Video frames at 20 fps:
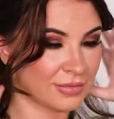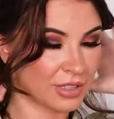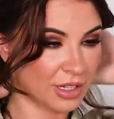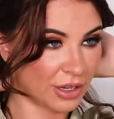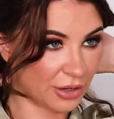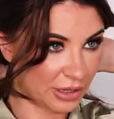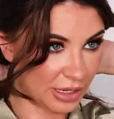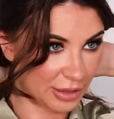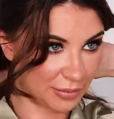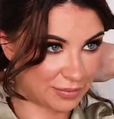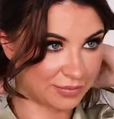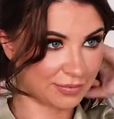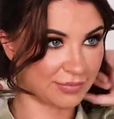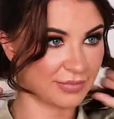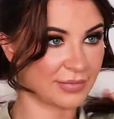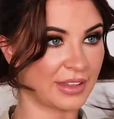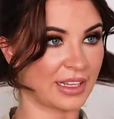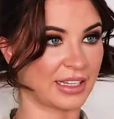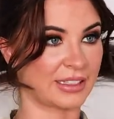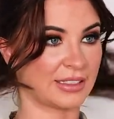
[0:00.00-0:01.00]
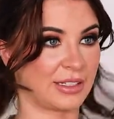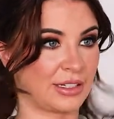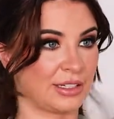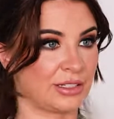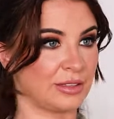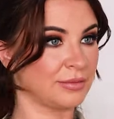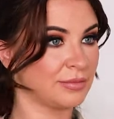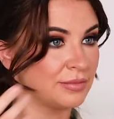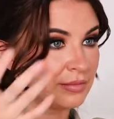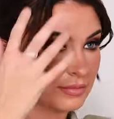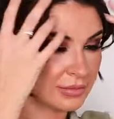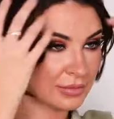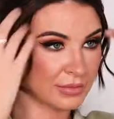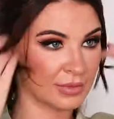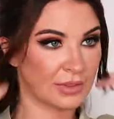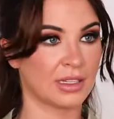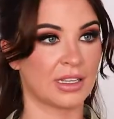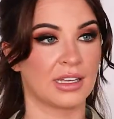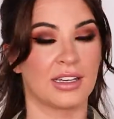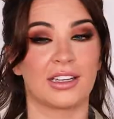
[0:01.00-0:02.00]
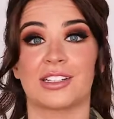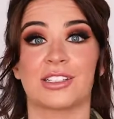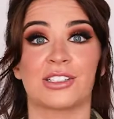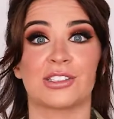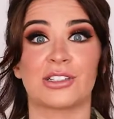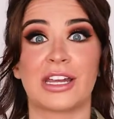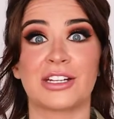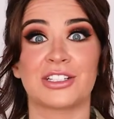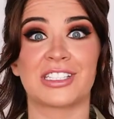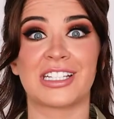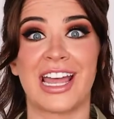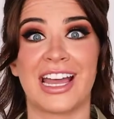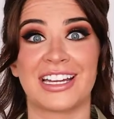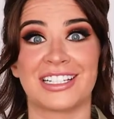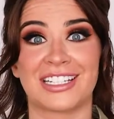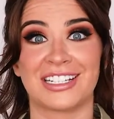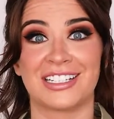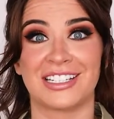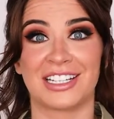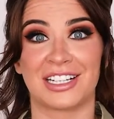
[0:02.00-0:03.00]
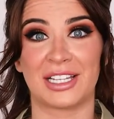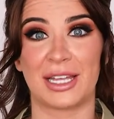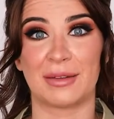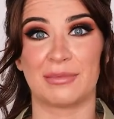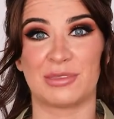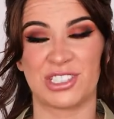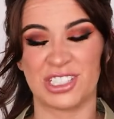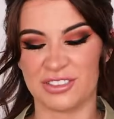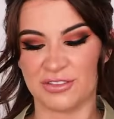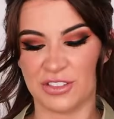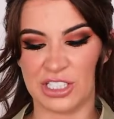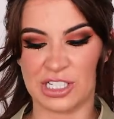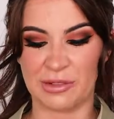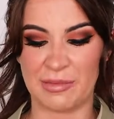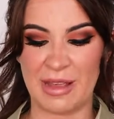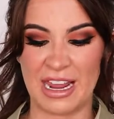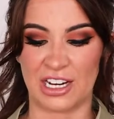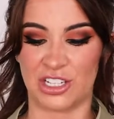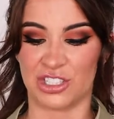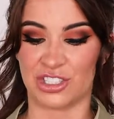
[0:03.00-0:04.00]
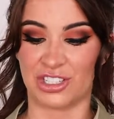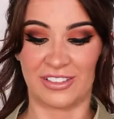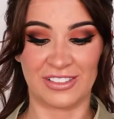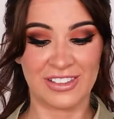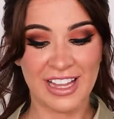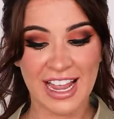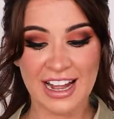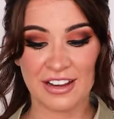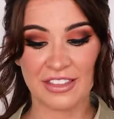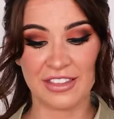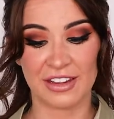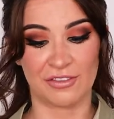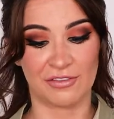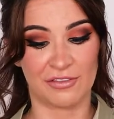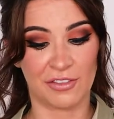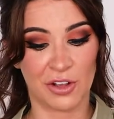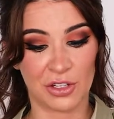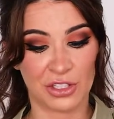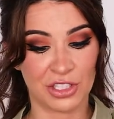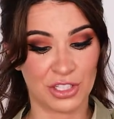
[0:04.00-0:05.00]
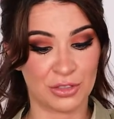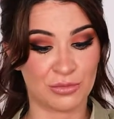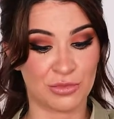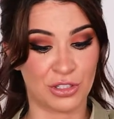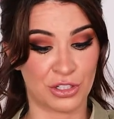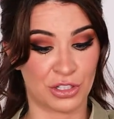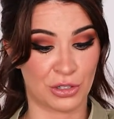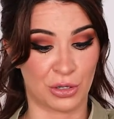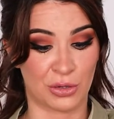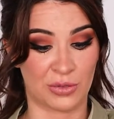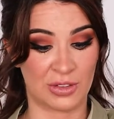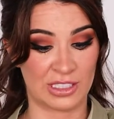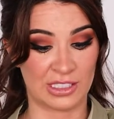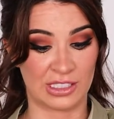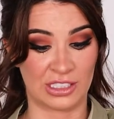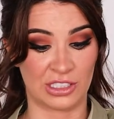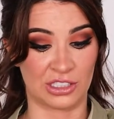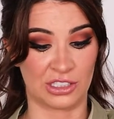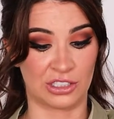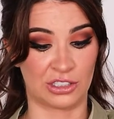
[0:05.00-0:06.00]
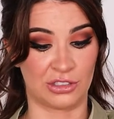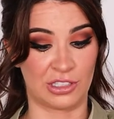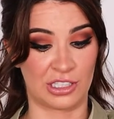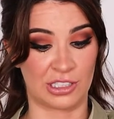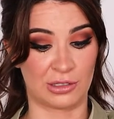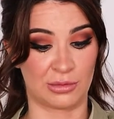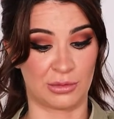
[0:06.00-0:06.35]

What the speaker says: Oh, that's good. So I just add in the clips just for some extra length and volume. You can obviously just do this